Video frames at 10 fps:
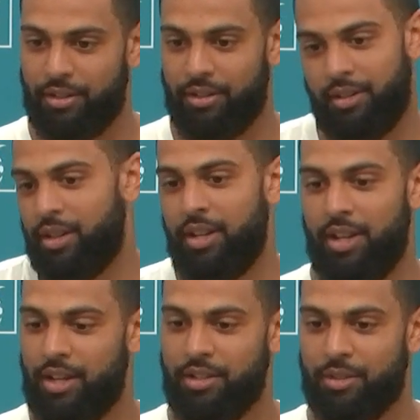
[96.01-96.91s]
So
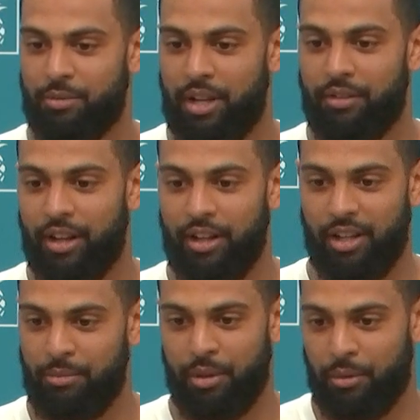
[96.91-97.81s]
just whenever they
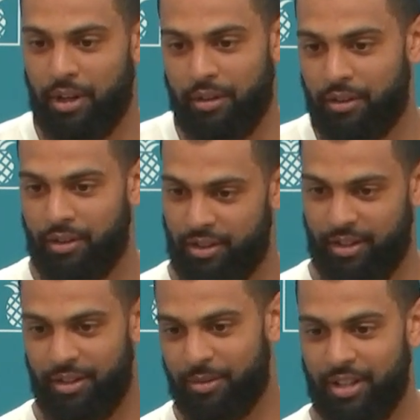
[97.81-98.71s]
need me or whenever,
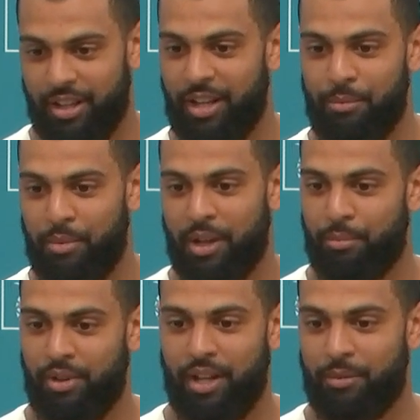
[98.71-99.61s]
you know what I'm saying, they need me to make
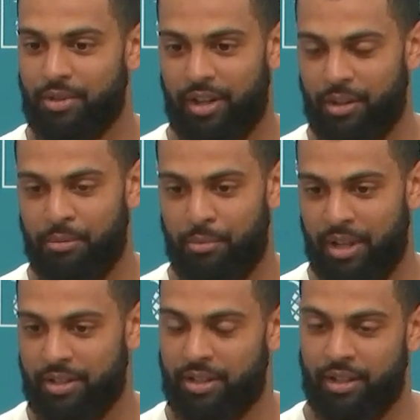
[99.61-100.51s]
a play, I'm trying to do my
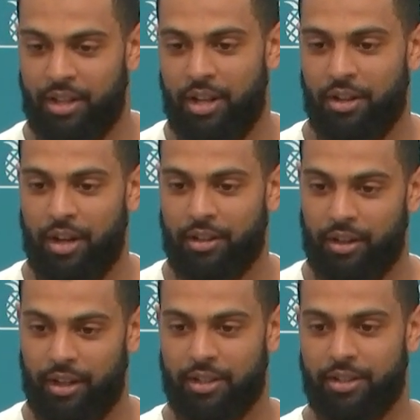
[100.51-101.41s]
best and go out
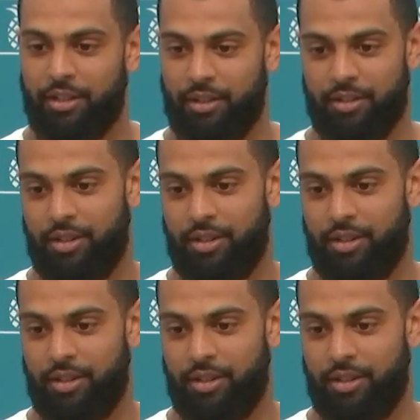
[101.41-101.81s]
there and execute.